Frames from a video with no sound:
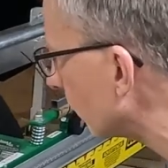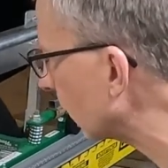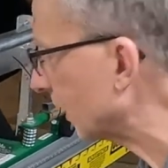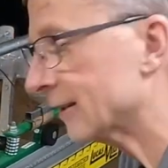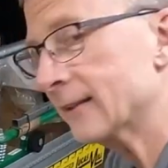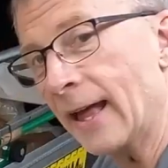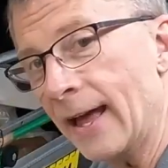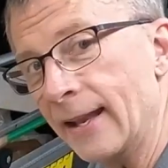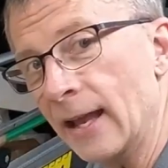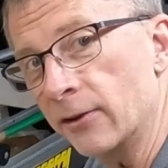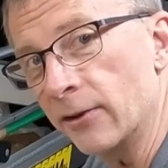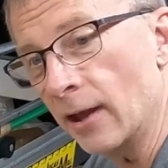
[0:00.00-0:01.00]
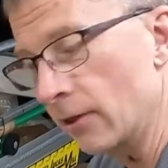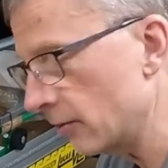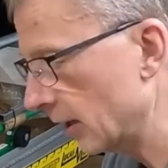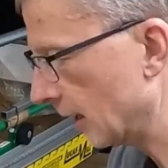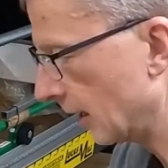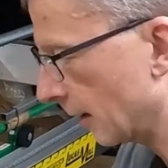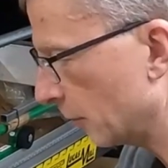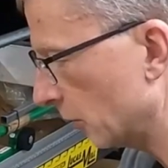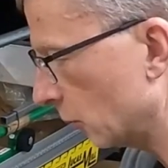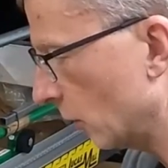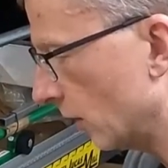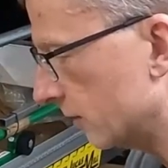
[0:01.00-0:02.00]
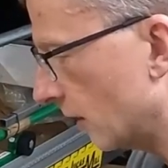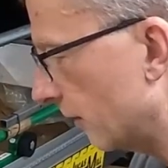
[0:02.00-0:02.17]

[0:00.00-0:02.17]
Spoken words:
we can slide down to the other end. I can put the wheels